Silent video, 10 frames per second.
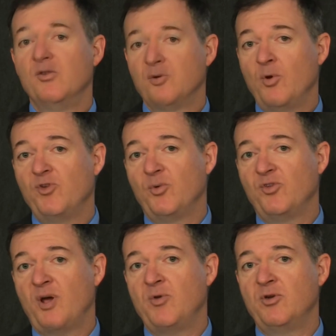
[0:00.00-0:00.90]
So once it was
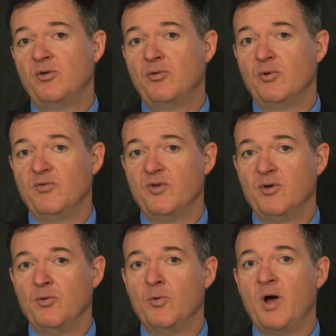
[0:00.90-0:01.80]
time to do the
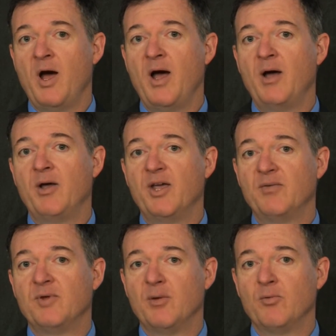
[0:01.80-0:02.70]
review,
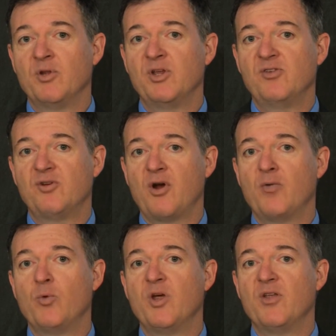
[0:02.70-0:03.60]
it really
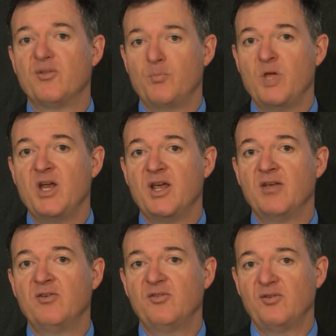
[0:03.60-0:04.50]
started with
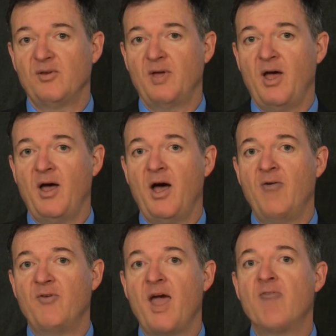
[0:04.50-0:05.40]
meetings
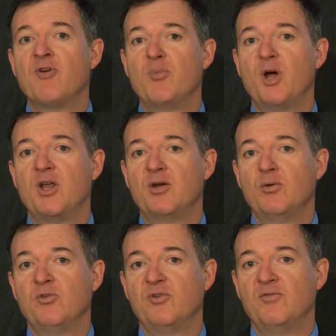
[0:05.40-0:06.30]
of everybody
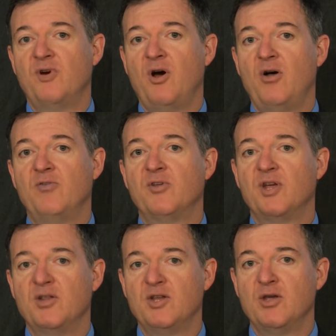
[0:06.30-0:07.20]
who was involved
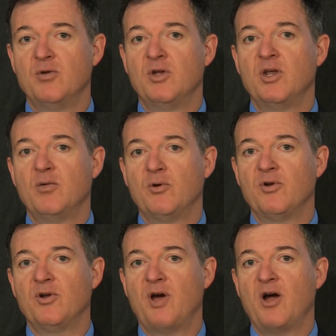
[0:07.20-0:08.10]
in the unit in order
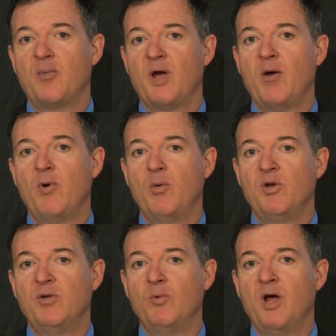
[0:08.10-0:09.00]
to talk about what we
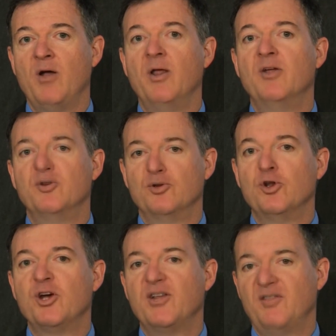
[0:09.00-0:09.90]
did well, to
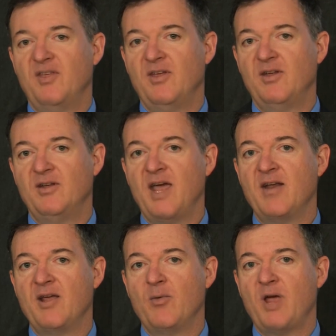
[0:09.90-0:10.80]
look at the
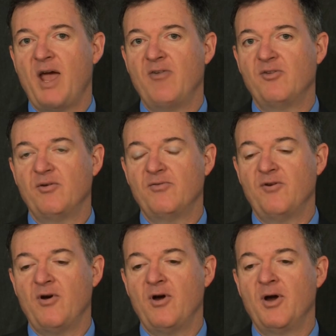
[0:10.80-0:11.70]
data that we had so
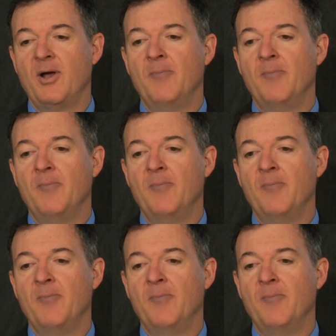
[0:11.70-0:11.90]
far.